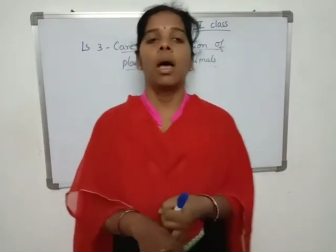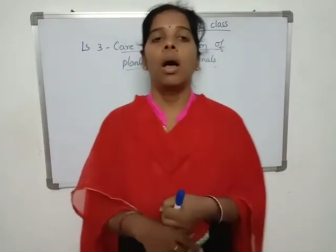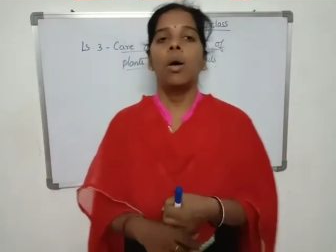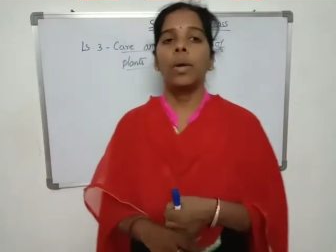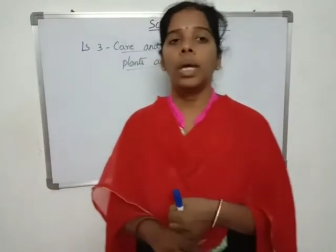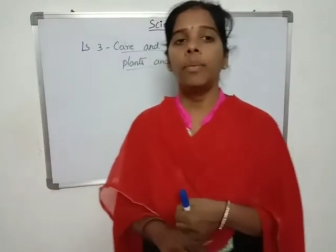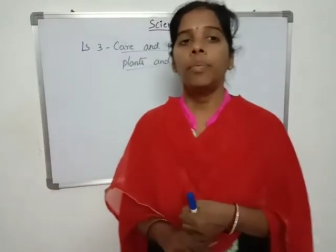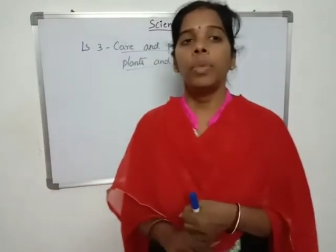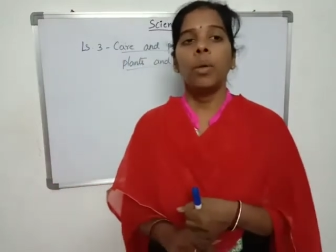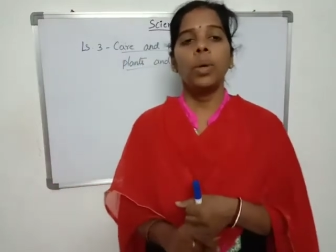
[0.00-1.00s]
Okay,
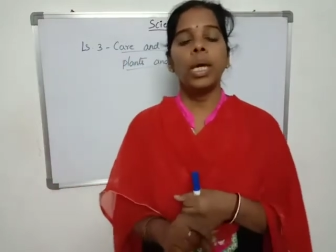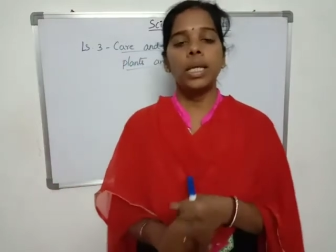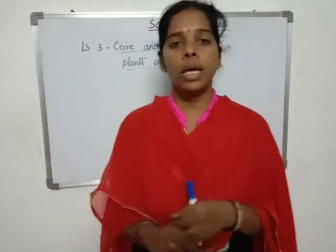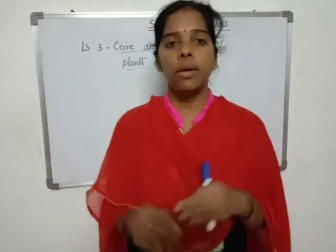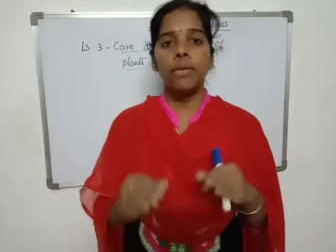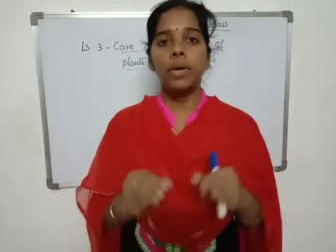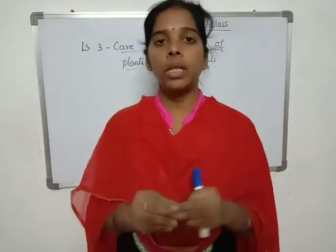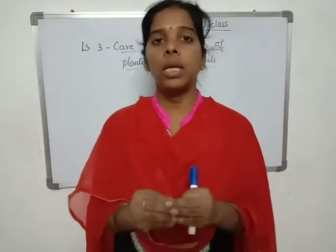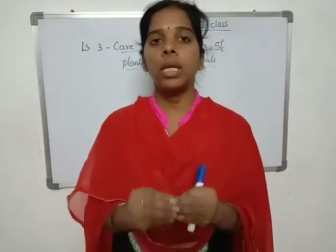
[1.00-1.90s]
we get everything,